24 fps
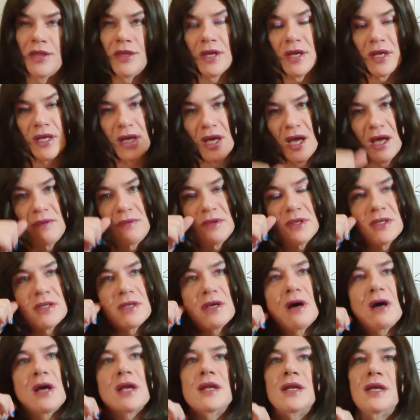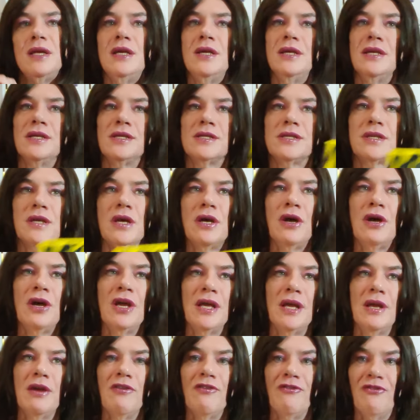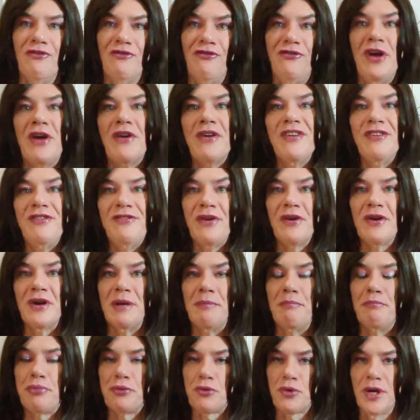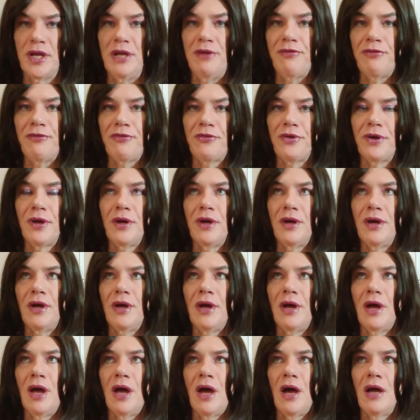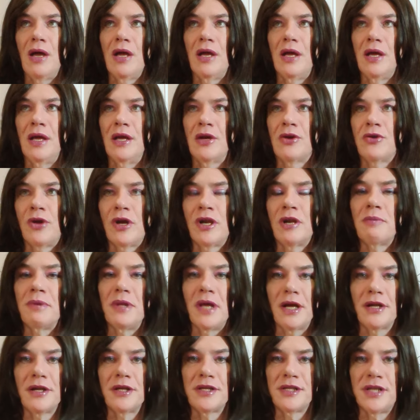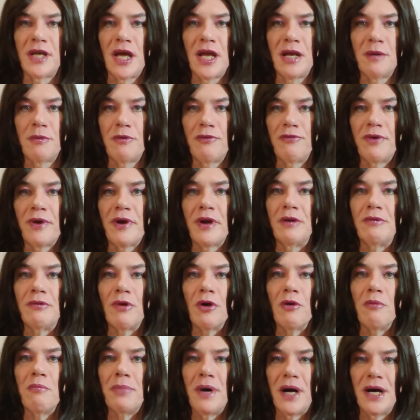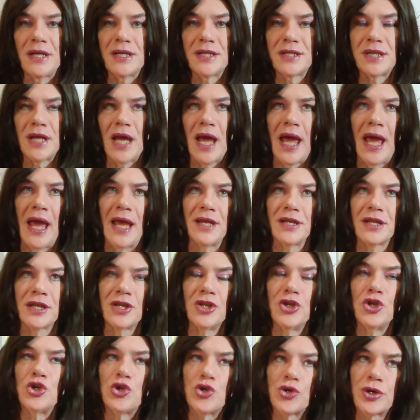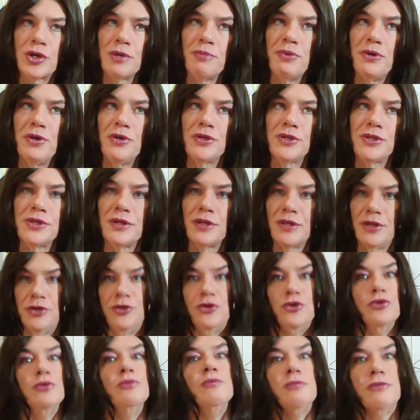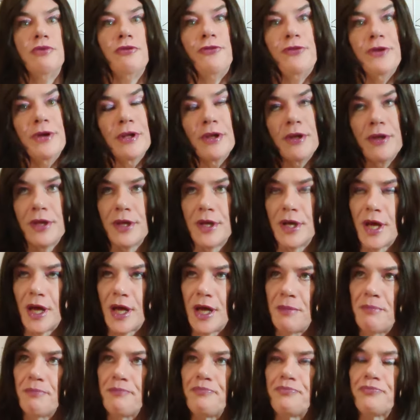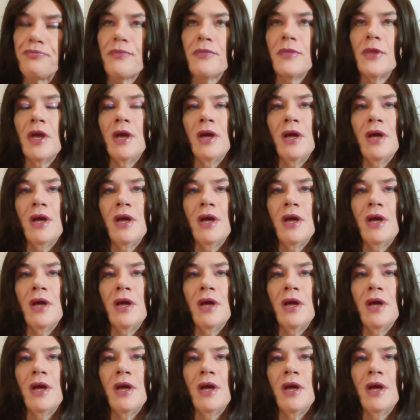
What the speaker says: The game design is very, very brief, incredibly understandable, very robust, and contributes to the doomed feel of the game.